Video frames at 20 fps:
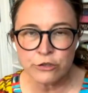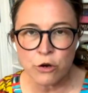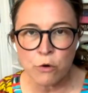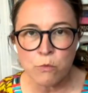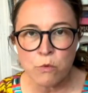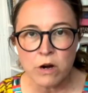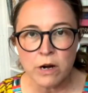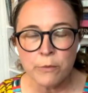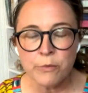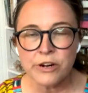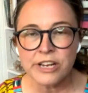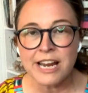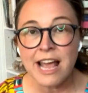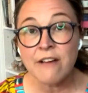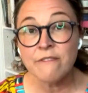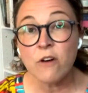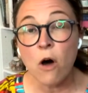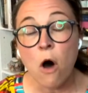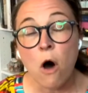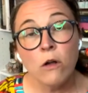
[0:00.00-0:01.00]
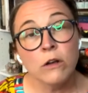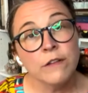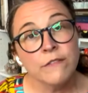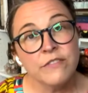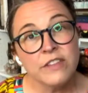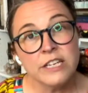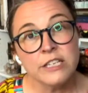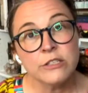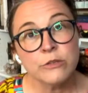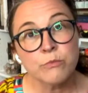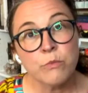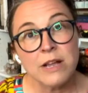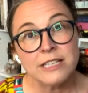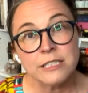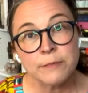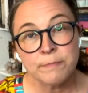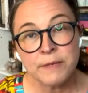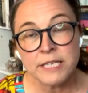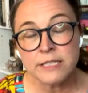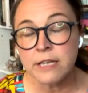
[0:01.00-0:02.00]
don't worry, we're going to have all of these
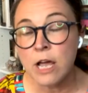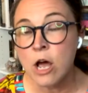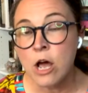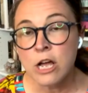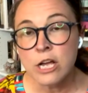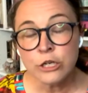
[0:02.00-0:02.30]
recipes